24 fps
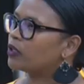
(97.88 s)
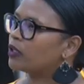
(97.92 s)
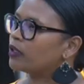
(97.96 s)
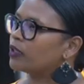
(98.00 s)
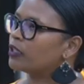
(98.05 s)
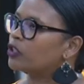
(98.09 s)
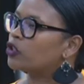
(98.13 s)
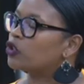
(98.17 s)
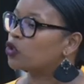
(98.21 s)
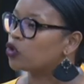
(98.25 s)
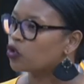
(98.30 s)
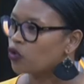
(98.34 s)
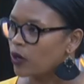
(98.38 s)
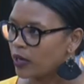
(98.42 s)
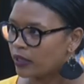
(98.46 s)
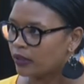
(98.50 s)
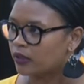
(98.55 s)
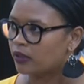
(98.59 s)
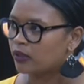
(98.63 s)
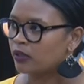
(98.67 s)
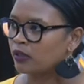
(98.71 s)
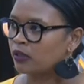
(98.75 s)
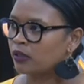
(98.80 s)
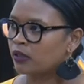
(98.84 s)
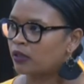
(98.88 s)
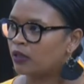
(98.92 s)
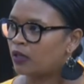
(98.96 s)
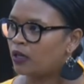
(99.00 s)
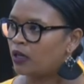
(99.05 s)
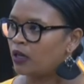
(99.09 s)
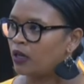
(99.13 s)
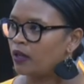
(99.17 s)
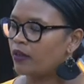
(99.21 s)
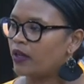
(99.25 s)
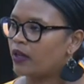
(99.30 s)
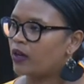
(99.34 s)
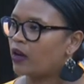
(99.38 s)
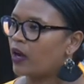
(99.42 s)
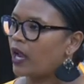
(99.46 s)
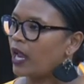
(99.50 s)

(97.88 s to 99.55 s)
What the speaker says: the traits that are